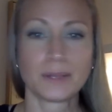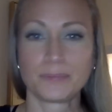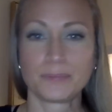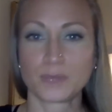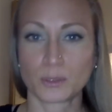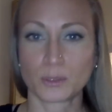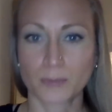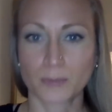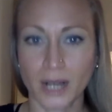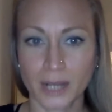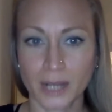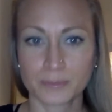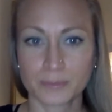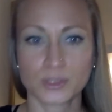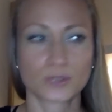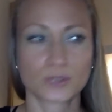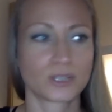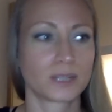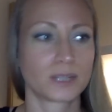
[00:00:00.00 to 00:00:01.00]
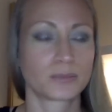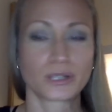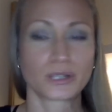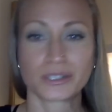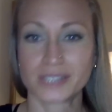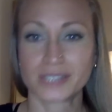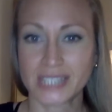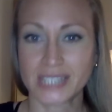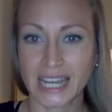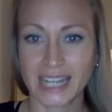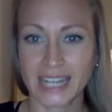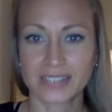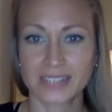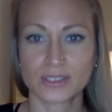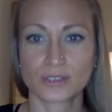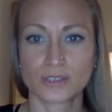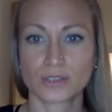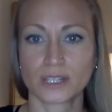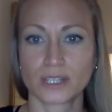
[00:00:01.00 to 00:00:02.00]
your mom's dream or your
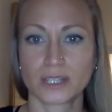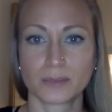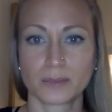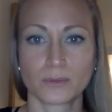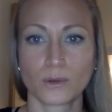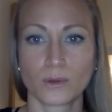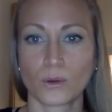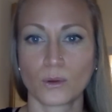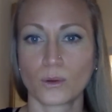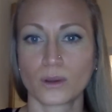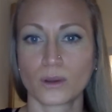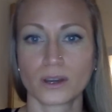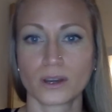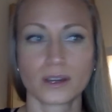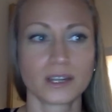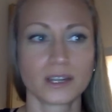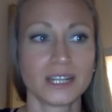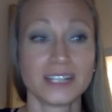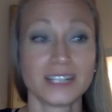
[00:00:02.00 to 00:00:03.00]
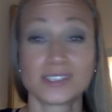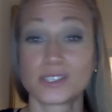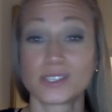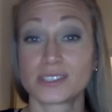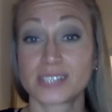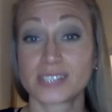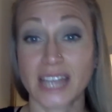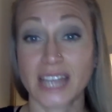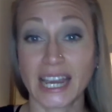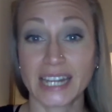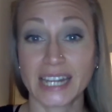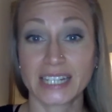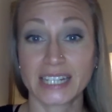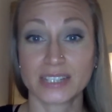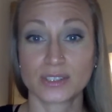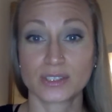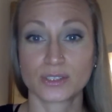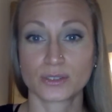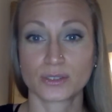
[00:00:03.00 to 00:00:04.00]
dad's dream or
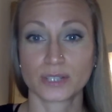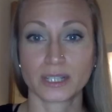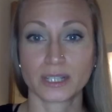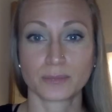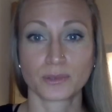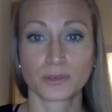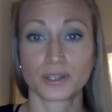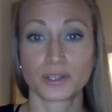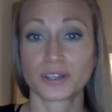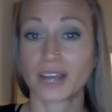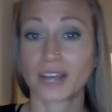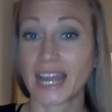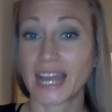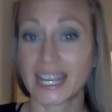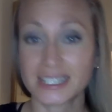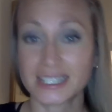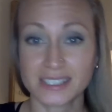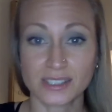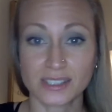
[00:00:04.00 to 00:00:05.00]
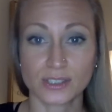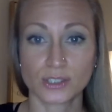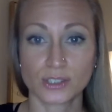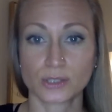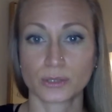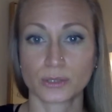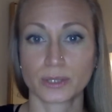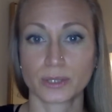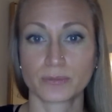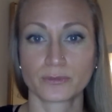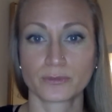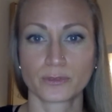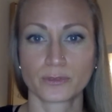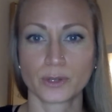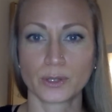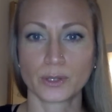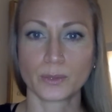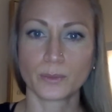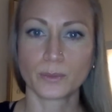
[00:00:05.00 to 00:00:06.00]
society's dream or your ex's dream for
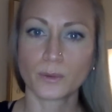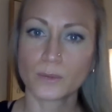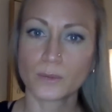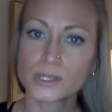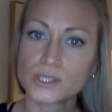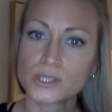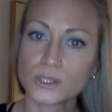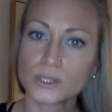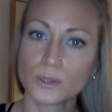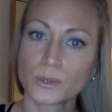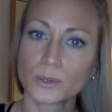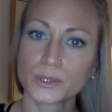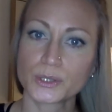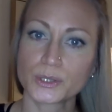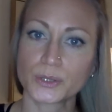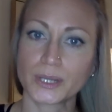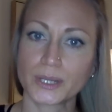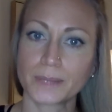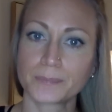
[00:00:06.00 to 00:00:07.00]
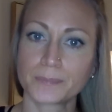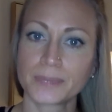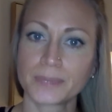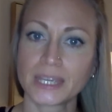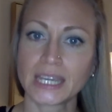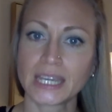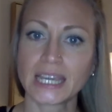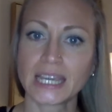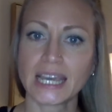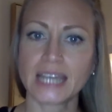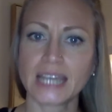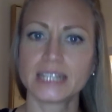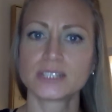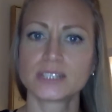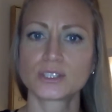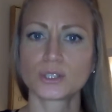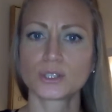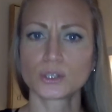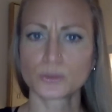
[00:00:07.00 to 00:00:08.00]
you, but what's your dream? And
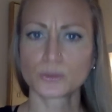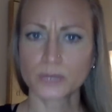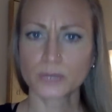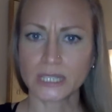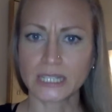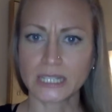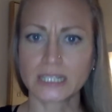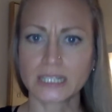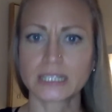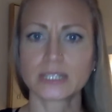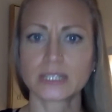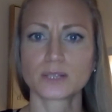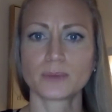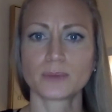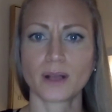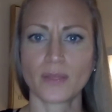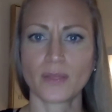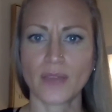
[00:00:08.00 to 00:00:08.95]
until you're really clear about